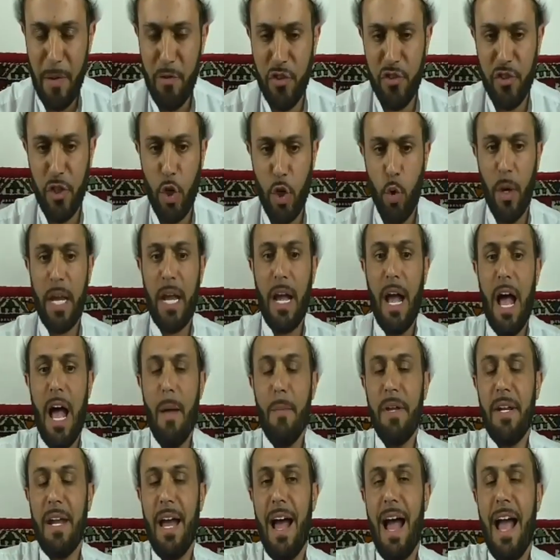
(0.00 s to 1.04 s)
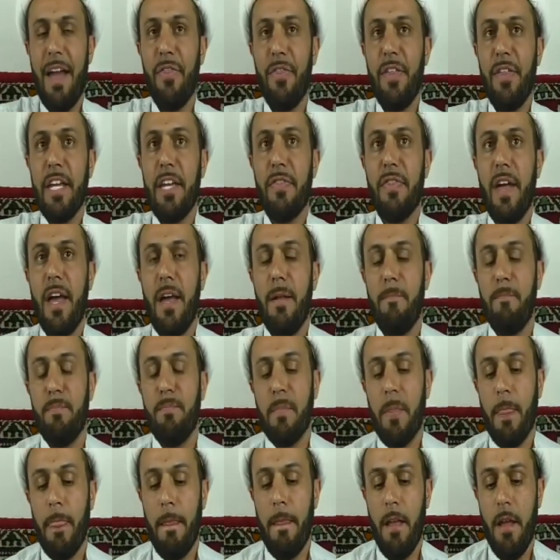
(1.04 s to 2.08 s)
a quick comment. I think that,
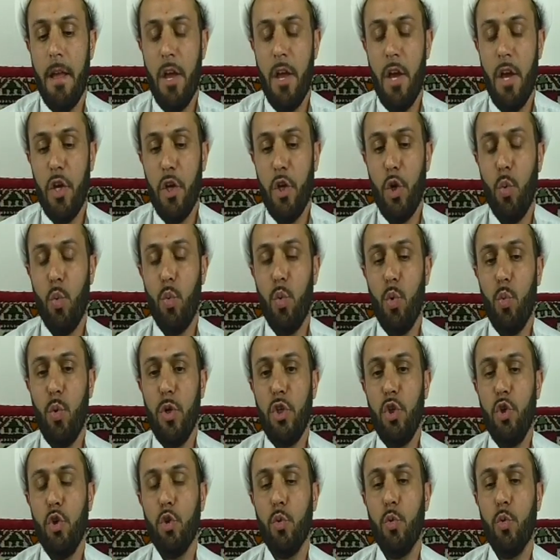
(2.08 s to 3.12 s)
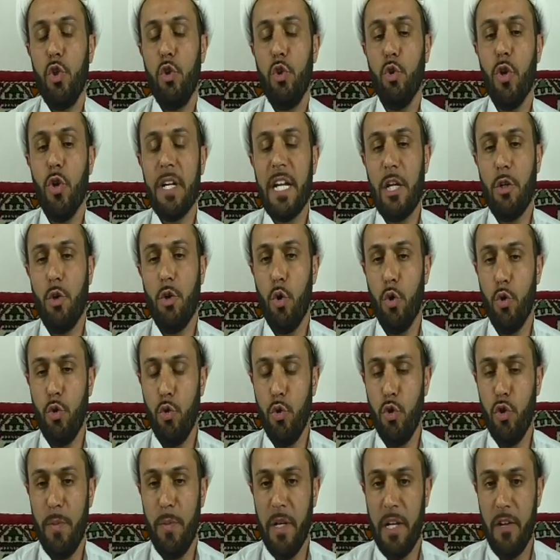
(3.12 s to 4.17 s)
when you look at
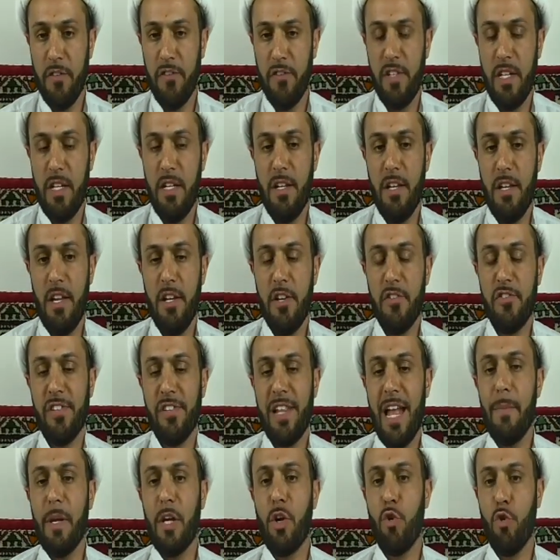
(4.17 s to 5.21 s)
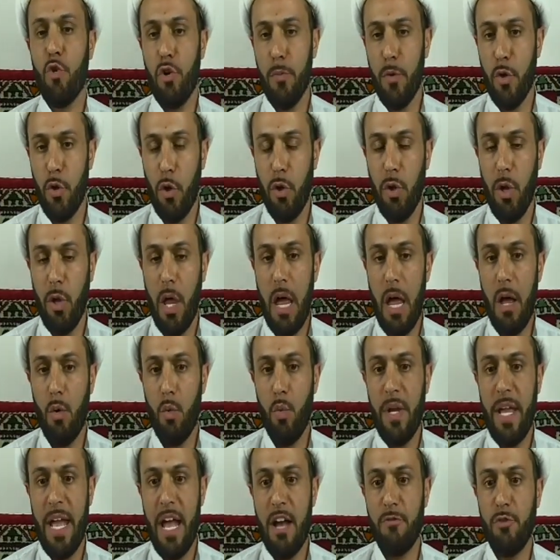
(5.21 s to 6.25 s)
hudud, because in Islamic criminal law,
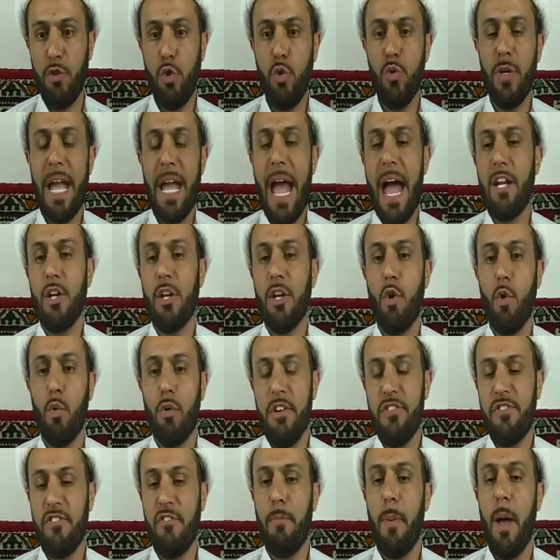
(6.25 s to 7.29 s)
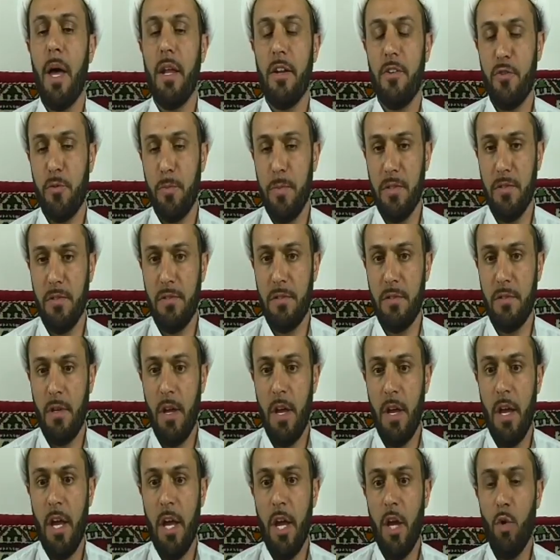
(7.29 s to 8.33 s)
we have two categories of punishments.
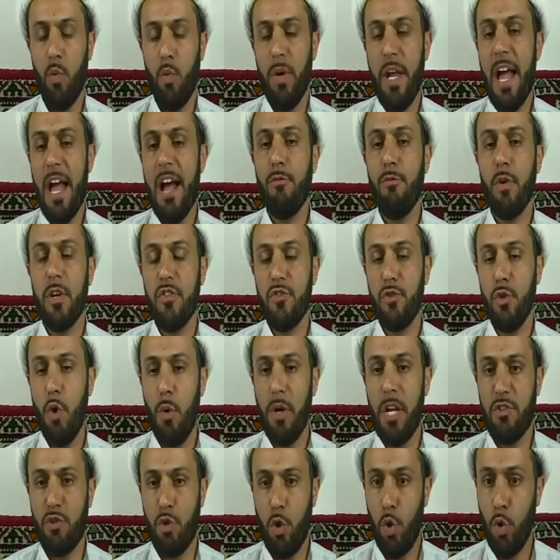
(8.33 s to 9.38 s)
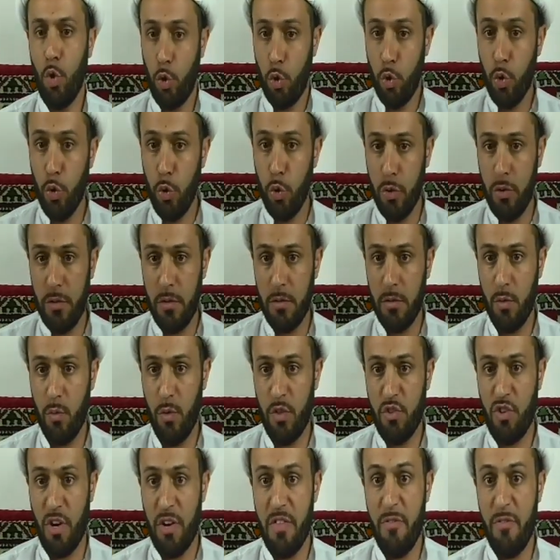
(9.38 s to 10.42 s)
We have what is known as hudud,
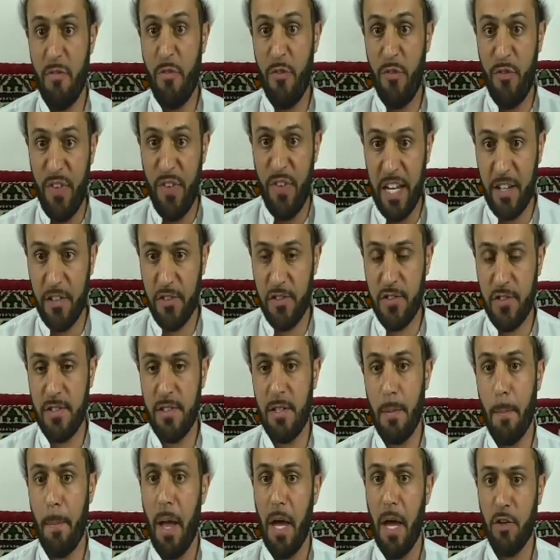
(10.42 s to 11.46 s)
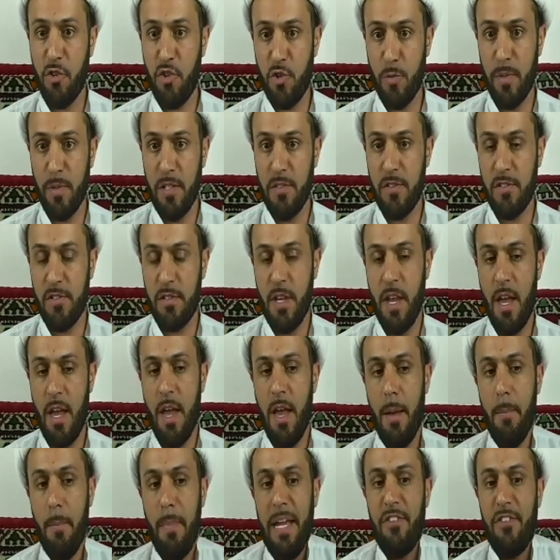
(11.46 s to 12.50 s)
which are the fixed punishments.
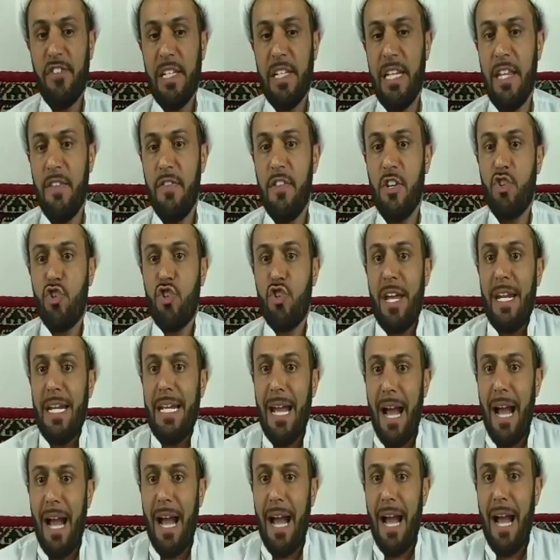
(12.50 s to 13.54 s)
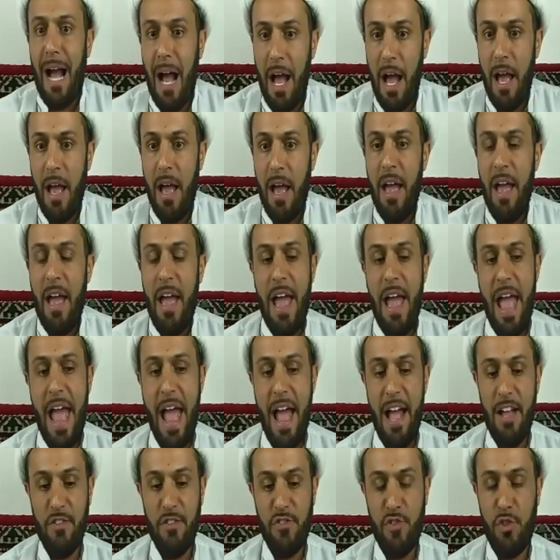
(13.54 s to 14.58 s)
Basically, the Sharia
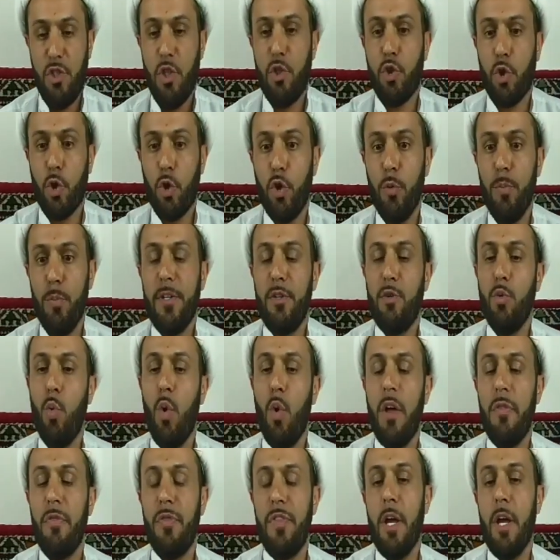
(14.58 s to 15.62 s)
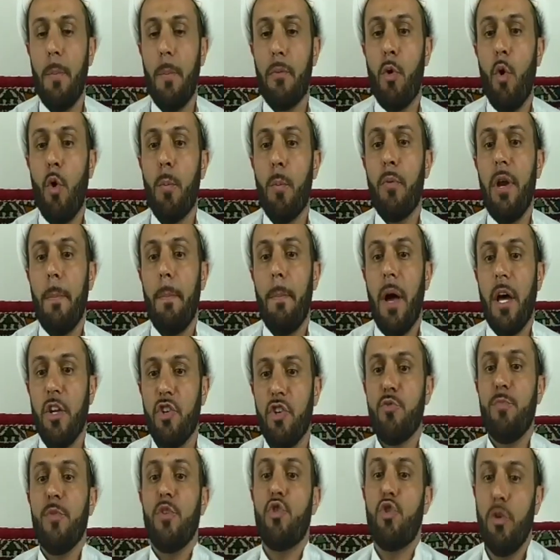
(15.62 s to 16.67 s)
has determined what the appropriate
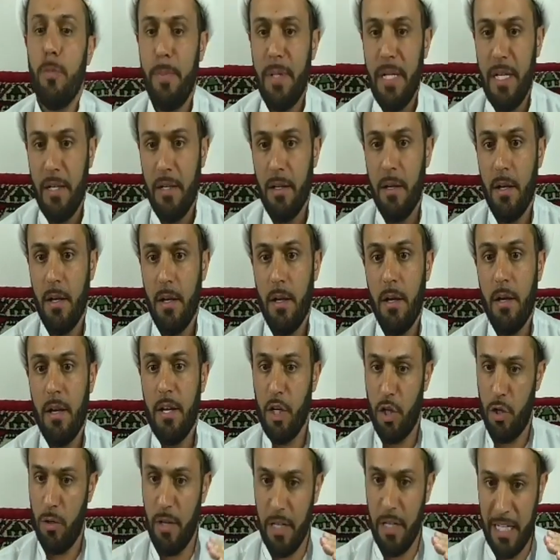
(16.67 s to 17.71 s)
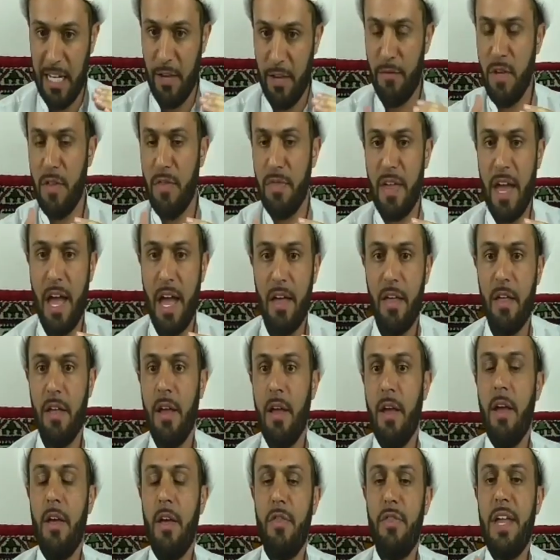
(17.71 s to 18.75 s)
punishment should be, given that
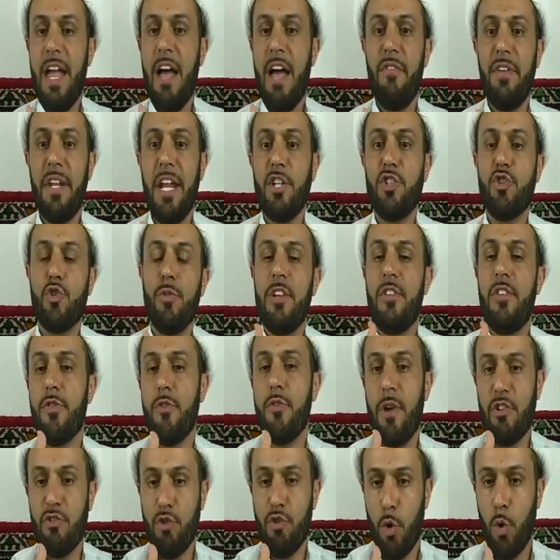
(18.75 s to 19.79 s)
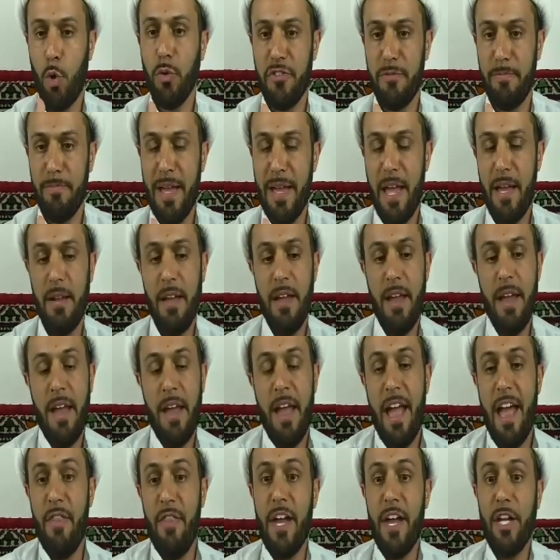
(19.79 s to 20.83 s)
the evidentiary threshold is met.
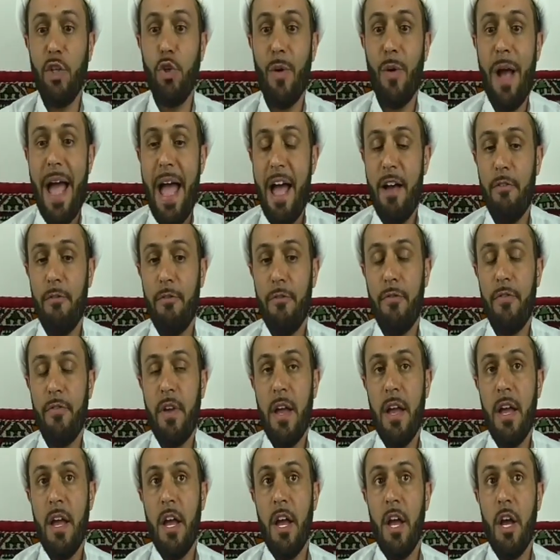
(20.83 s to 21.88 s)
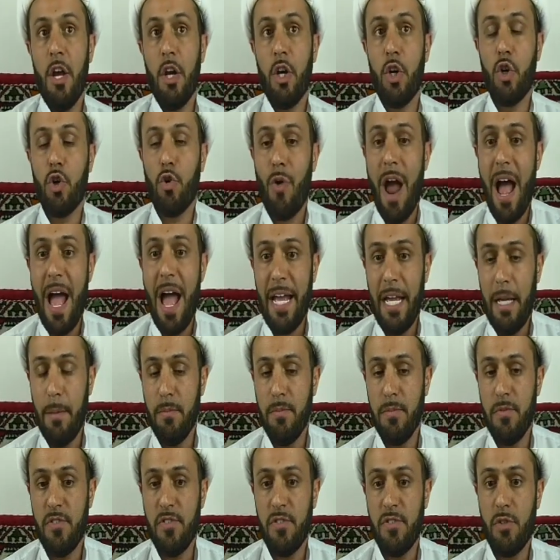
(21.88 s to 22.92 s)
And then you have
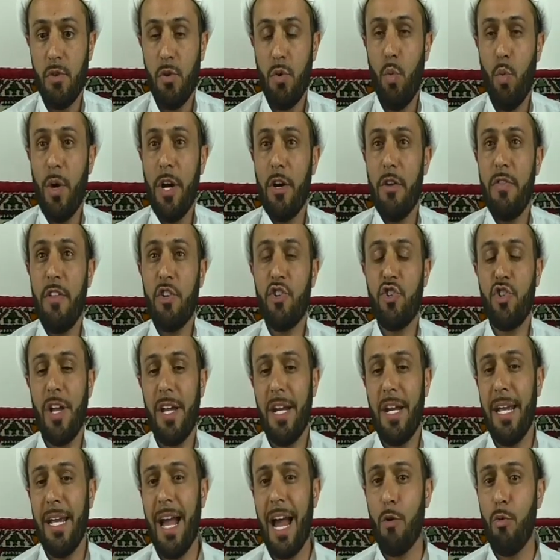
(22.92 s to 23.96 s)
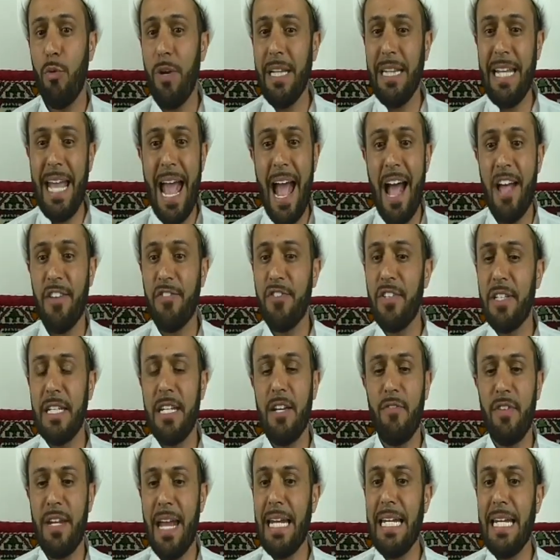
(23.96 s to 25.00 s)
crimes where the Sharia really hasn't
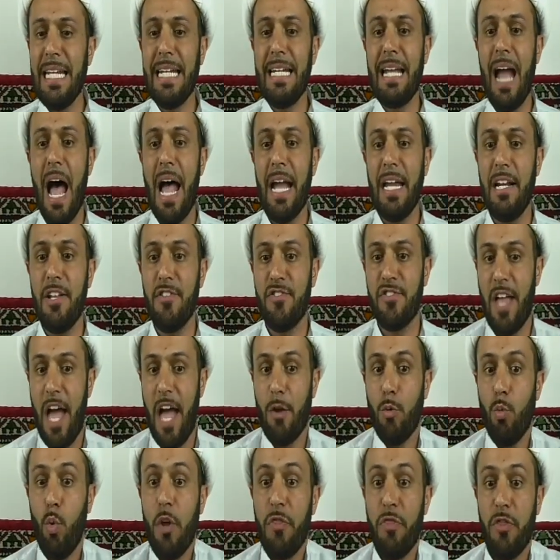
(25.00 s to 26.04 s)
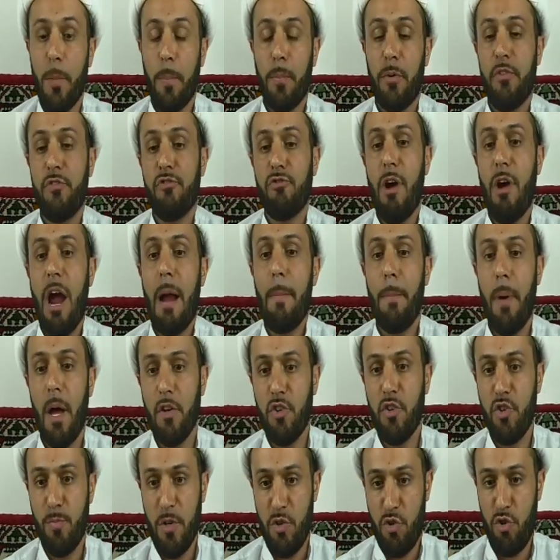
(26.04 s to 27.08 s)
given any guidance on what the prescribed
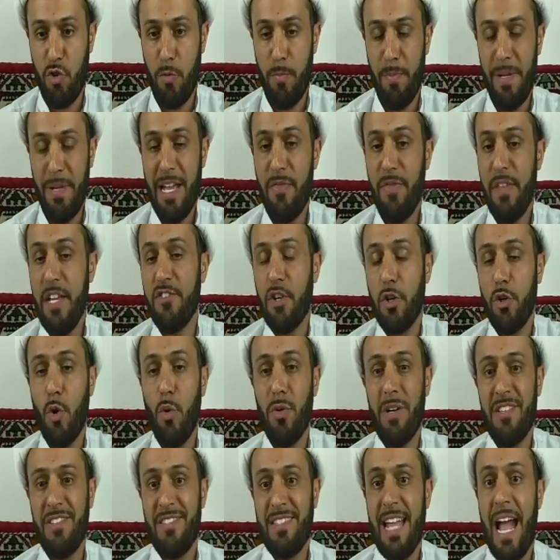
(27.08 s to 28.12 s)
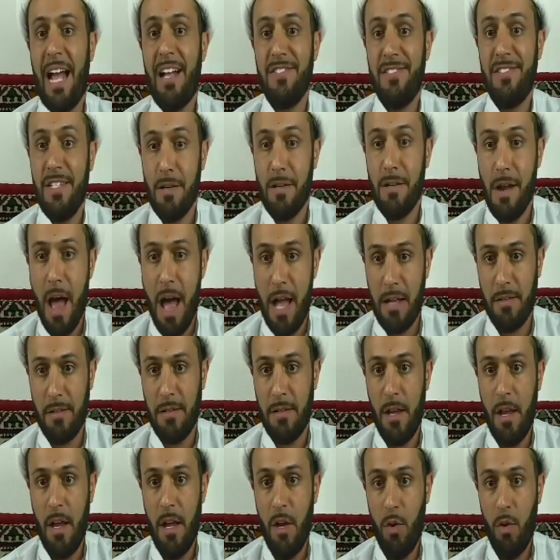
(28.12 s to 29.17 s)
punishment should be. And these are known as ta'zirat,
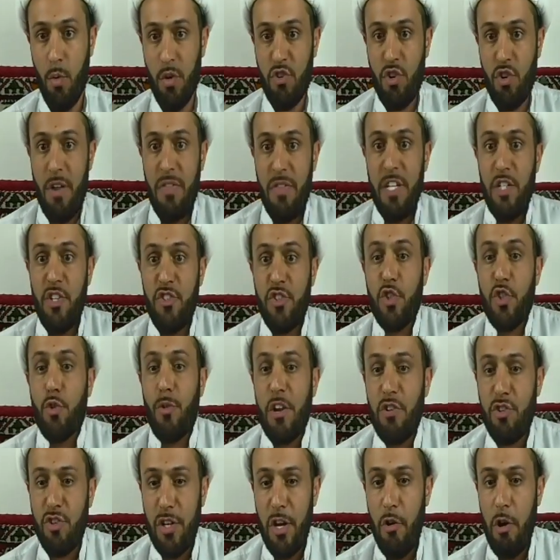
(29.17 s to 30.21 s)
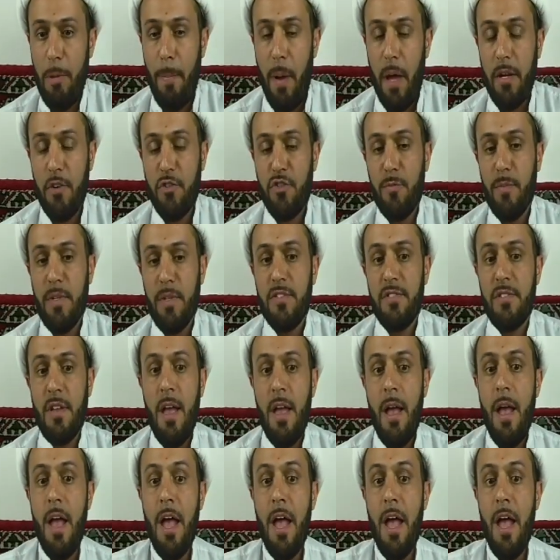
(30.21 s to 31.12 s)
which are the discretionary punishments.